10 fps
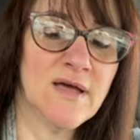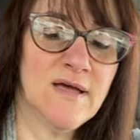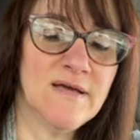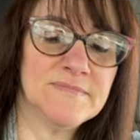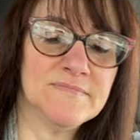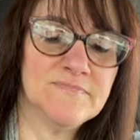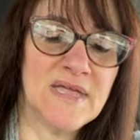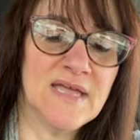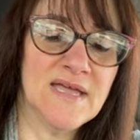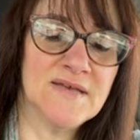um,
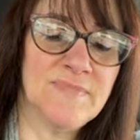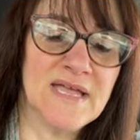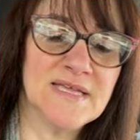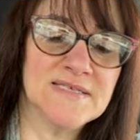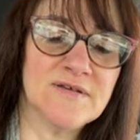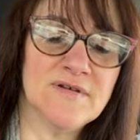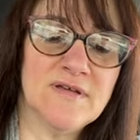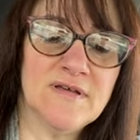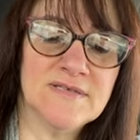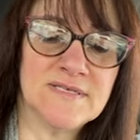and baking
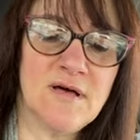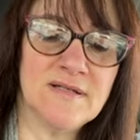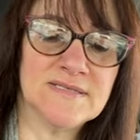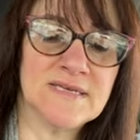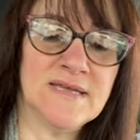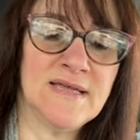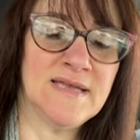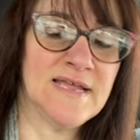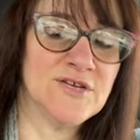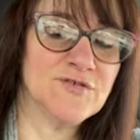soda, salt,
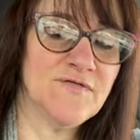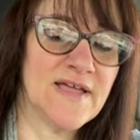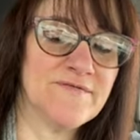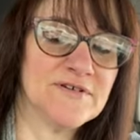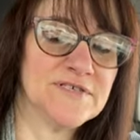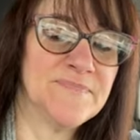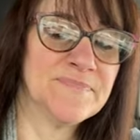and natural flavors.